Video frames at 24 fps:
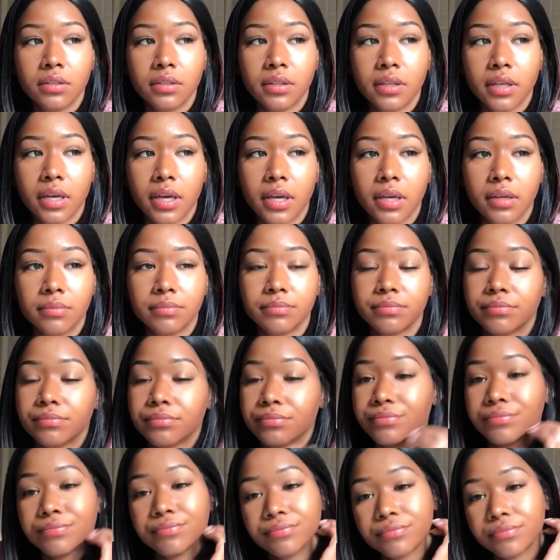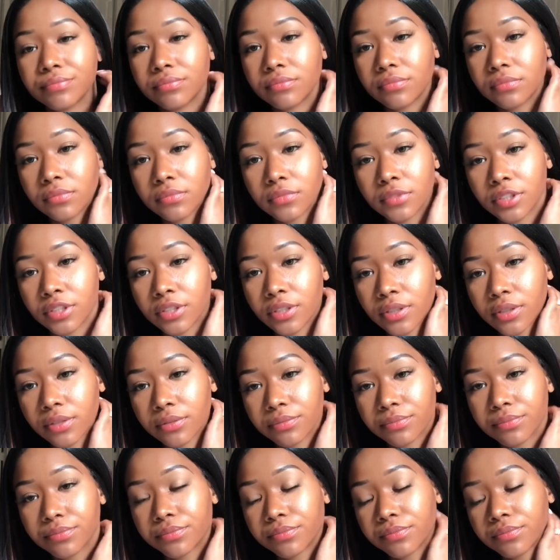that, you know,
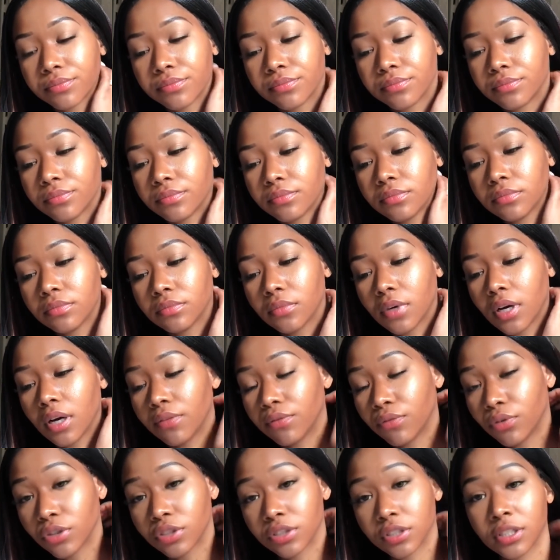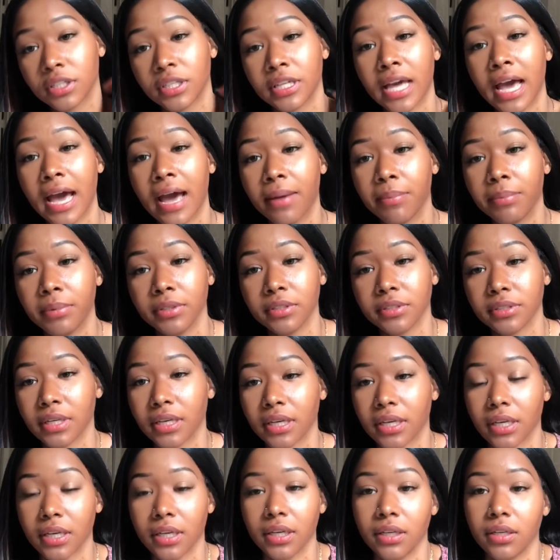unfortunately happens
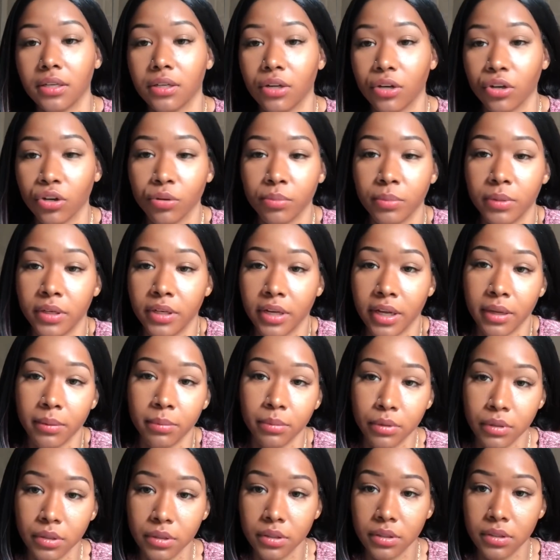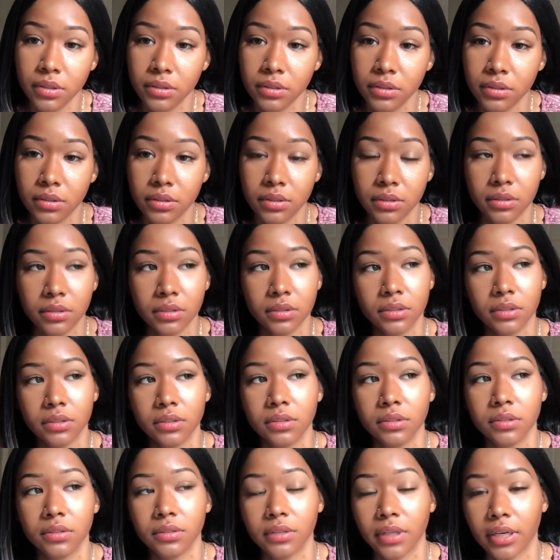like in urban neighborhoods
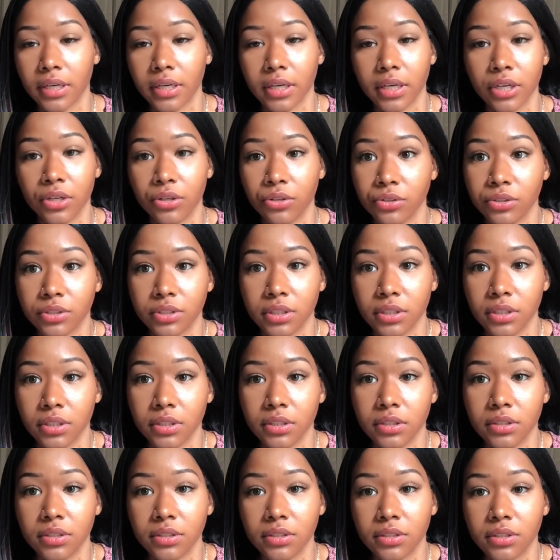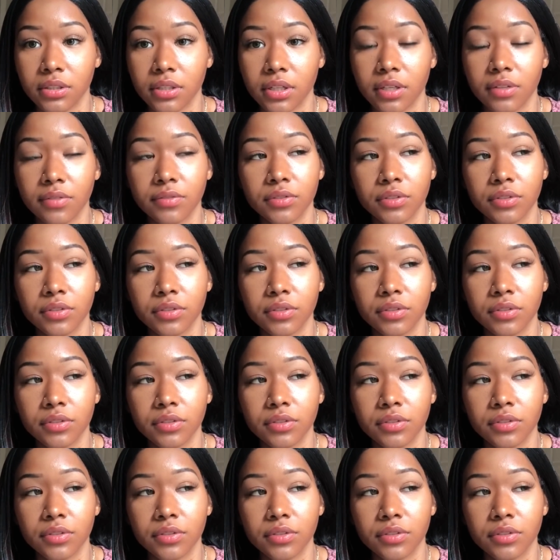and like inner cities and stuff.